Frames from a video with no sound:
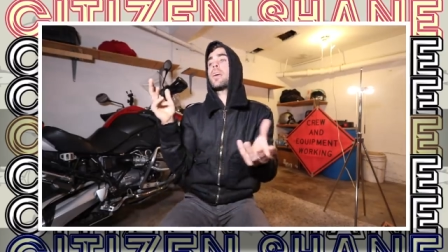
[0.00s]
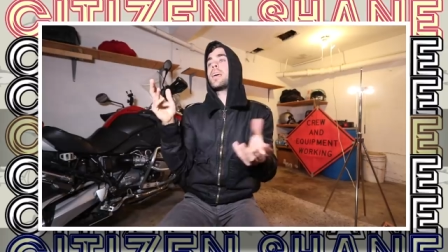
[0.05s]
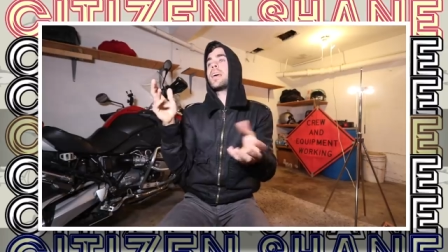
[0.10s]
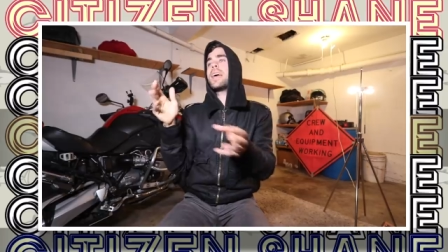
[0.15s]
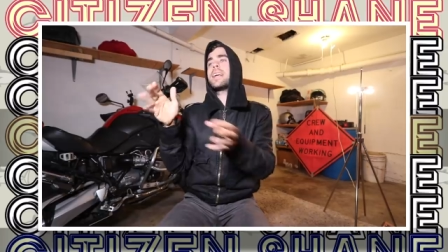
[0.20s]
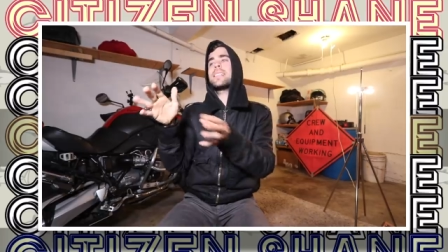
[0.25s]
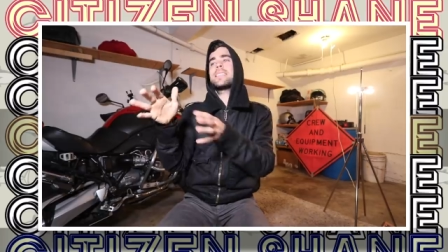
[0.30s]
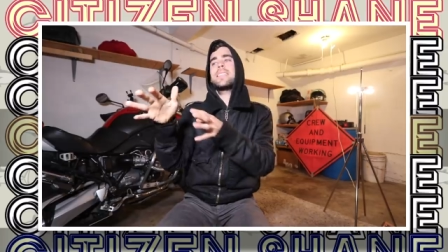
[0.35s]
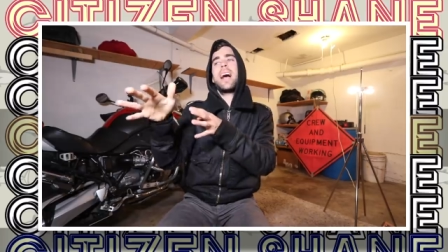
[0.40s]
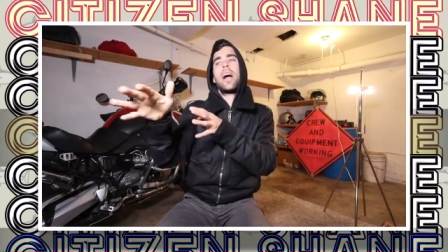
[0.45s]

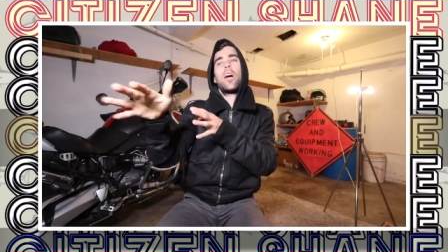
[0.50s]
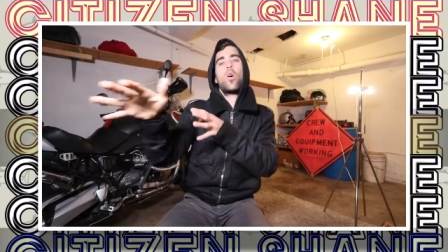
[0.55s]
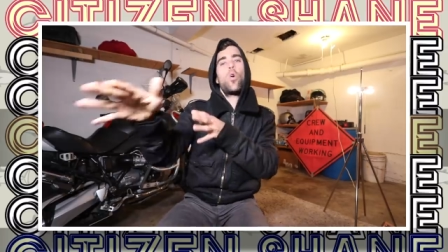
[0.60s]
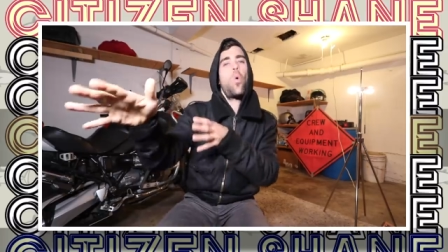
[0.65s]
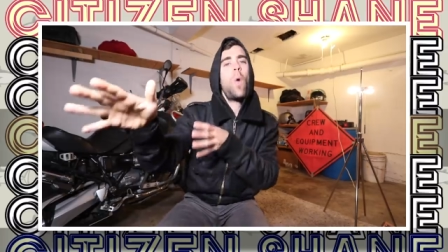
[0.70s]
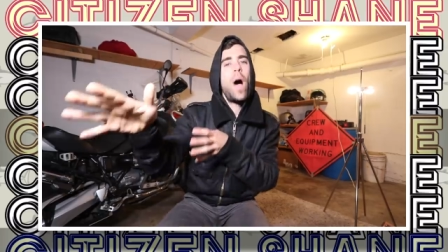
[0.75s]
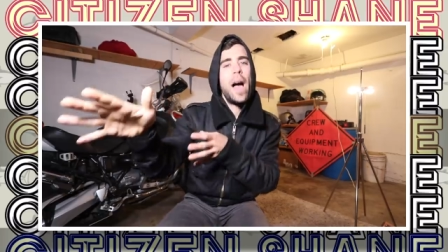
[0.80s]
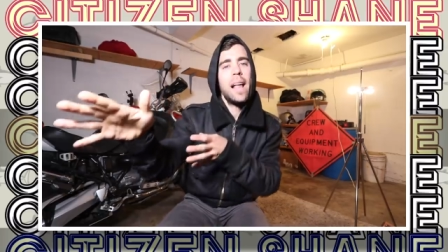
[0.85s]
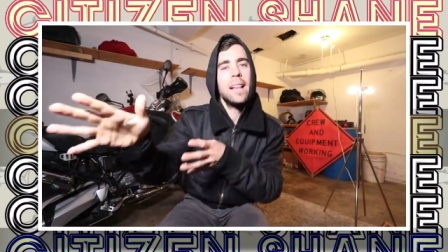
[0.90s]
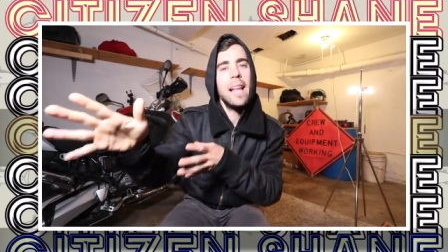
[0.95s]
it's not
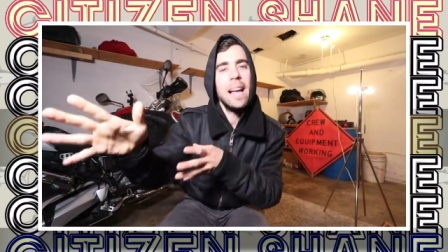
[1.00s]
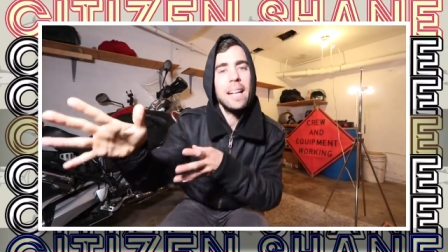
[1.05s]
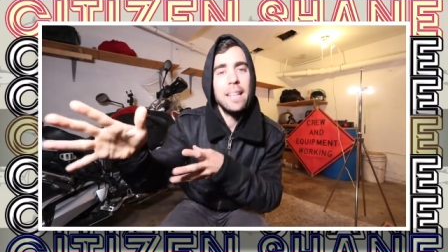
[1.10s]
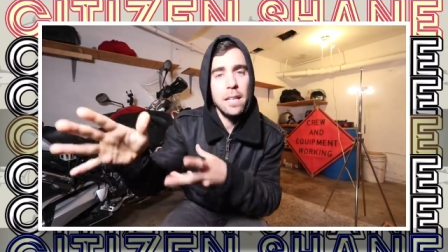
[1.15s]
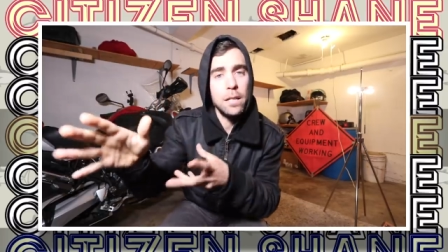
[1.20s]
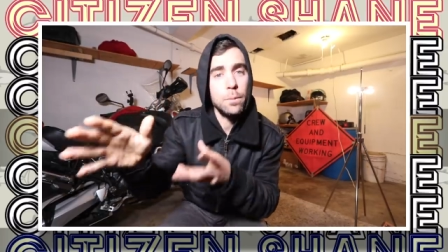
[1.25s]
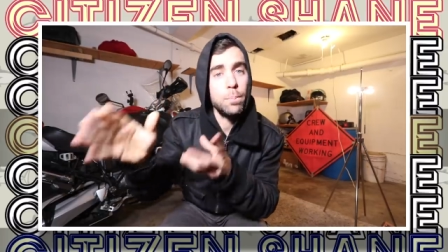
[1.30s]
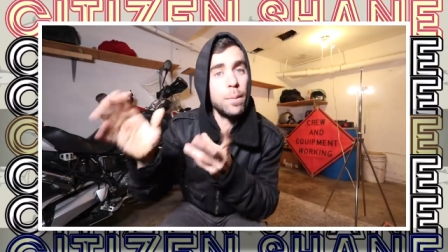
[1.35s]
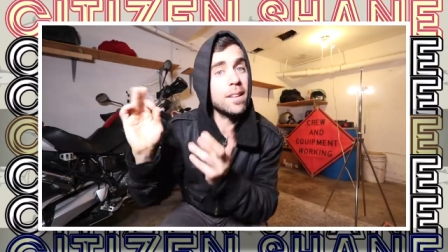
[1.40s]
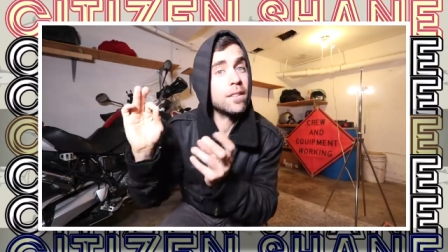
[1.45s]
quite like
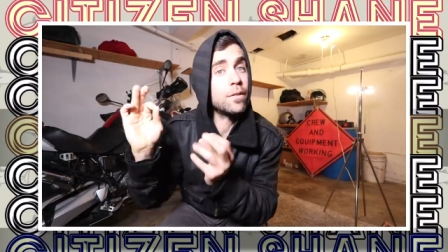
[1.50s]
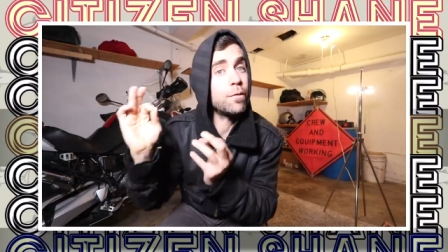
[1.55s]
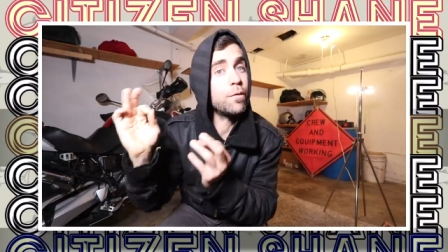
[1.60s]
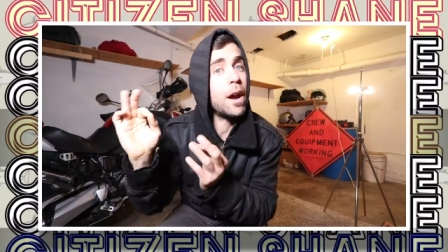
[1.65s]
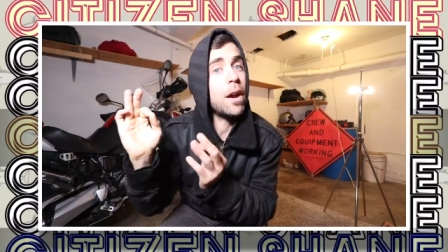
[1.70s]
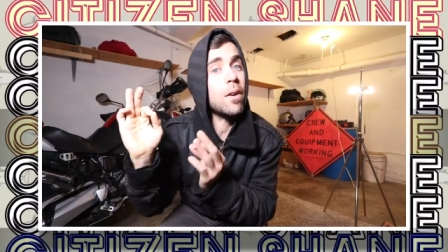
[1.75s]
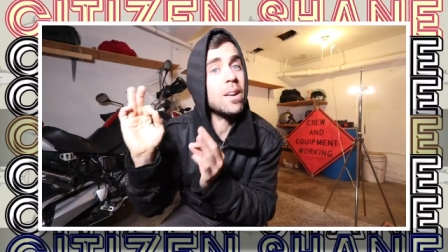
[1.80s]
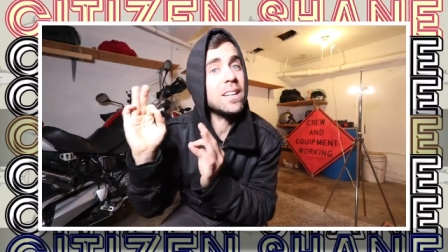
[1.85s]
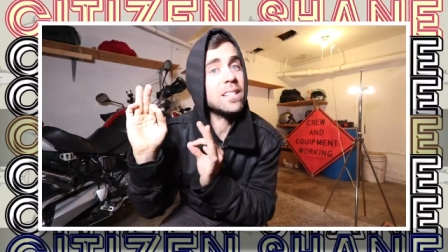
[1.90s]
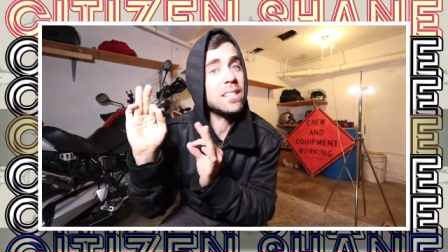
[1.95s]
this, but it's
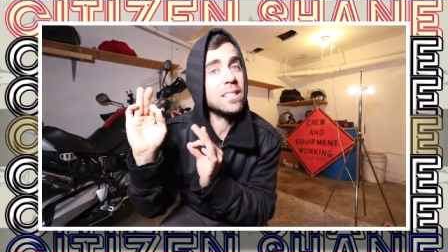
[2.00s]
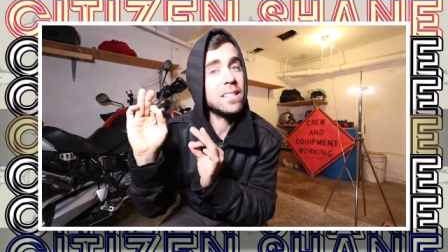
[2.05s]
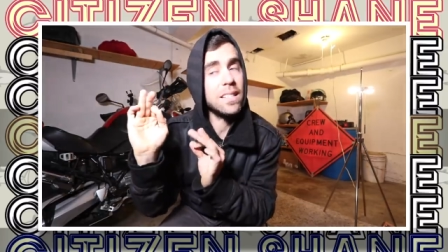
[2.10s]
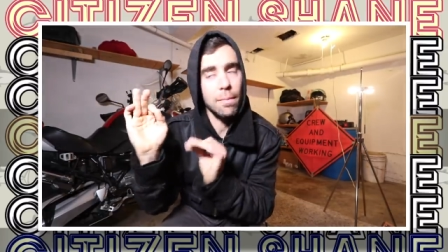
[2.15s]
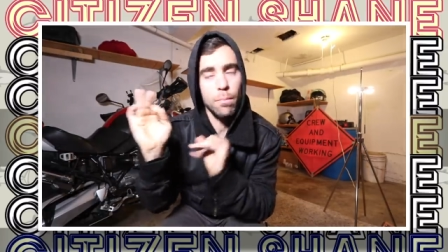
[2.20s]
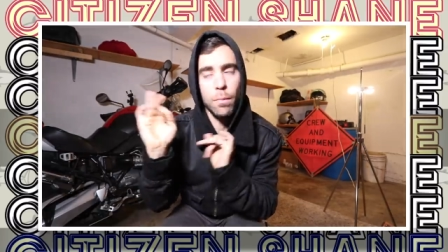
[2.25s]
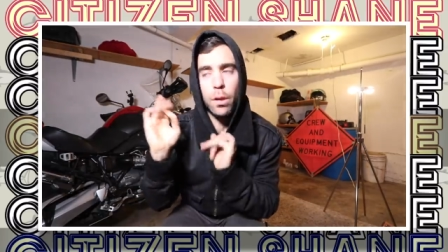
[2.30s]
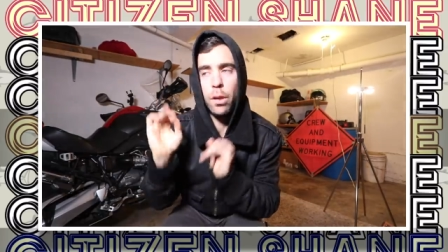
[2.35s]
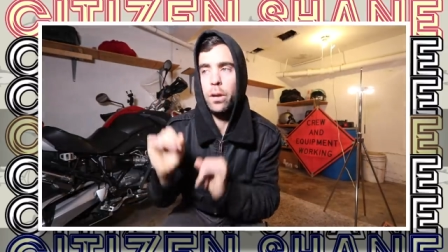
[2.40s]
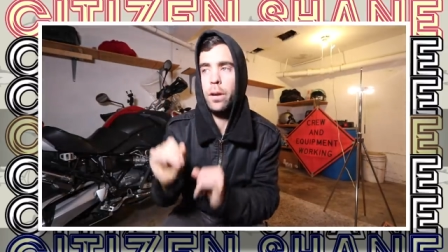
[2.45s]
very
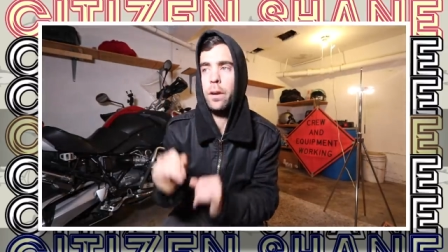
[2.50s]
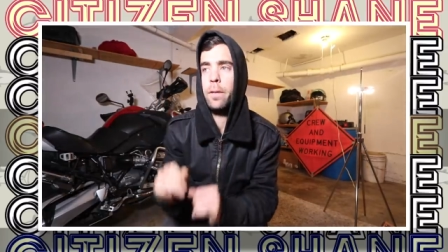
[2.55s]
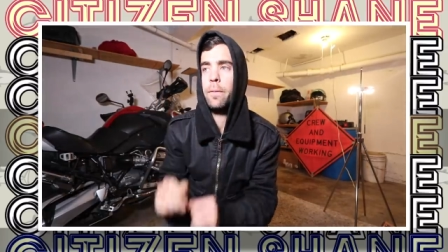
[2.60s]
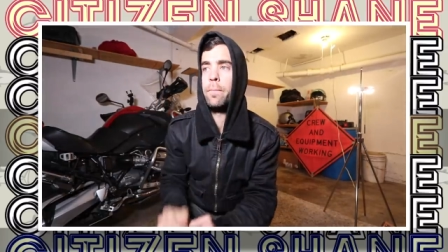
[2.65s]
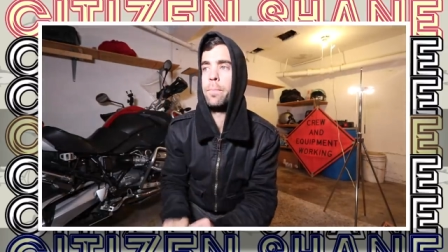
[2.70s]
similar.